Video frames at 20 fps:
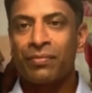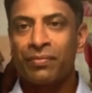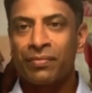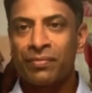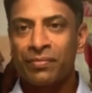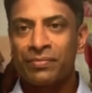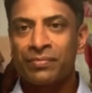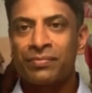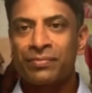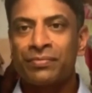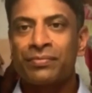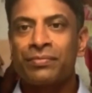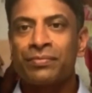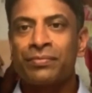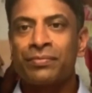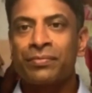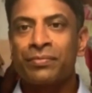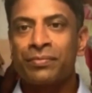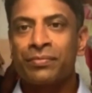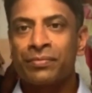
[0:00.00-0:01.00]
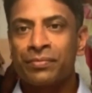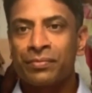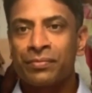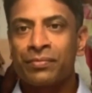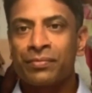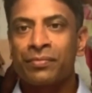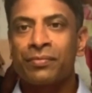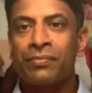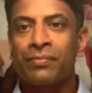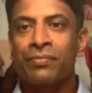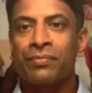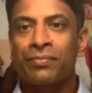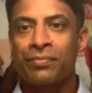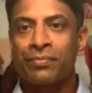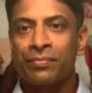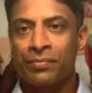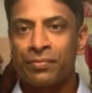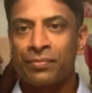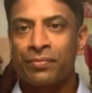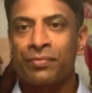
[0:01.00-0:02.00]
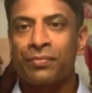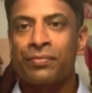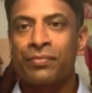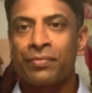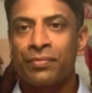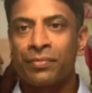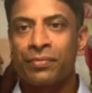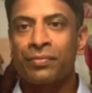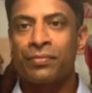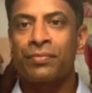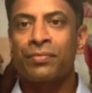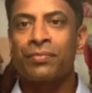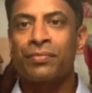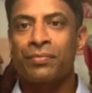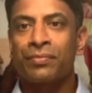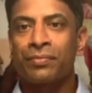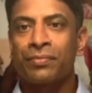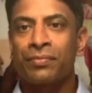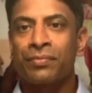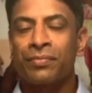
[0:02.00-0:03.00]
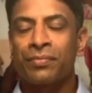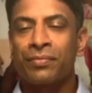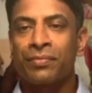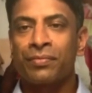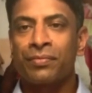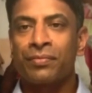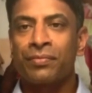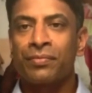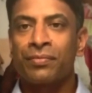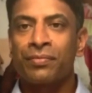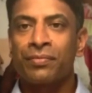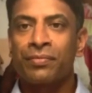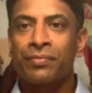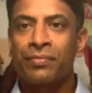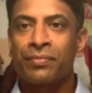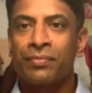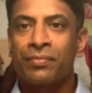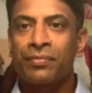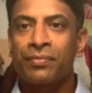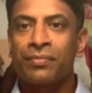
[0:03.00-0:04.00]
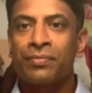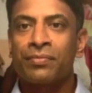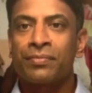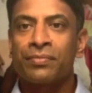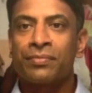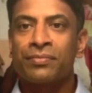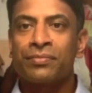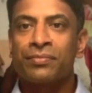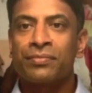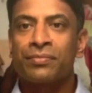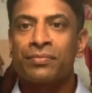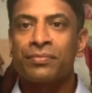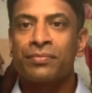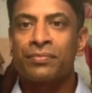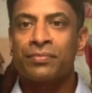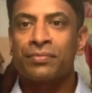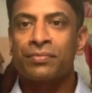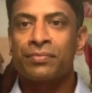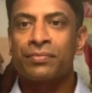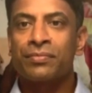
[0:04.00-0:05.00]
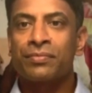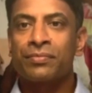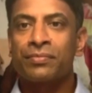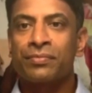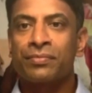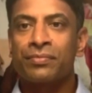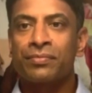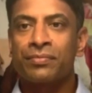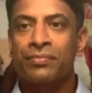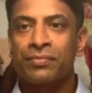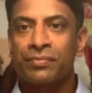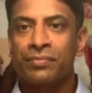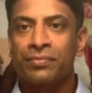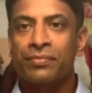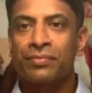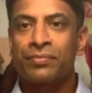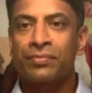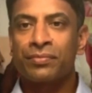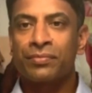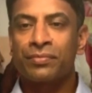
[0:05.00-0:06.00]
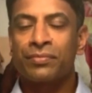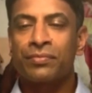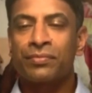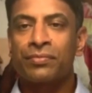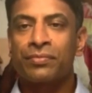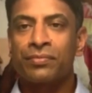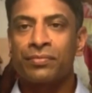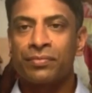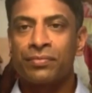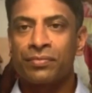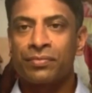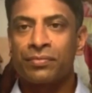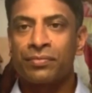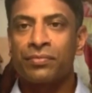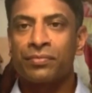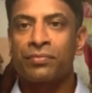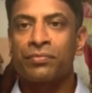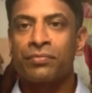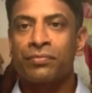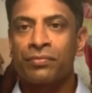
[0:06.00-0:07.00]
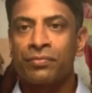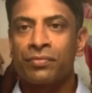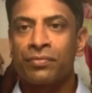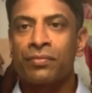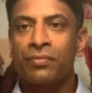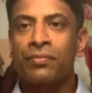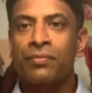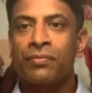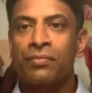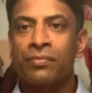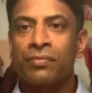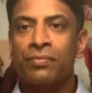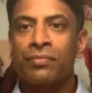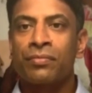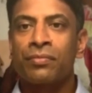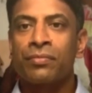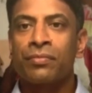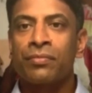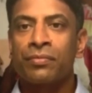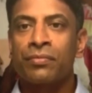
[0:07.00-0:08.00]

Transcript: [no speech]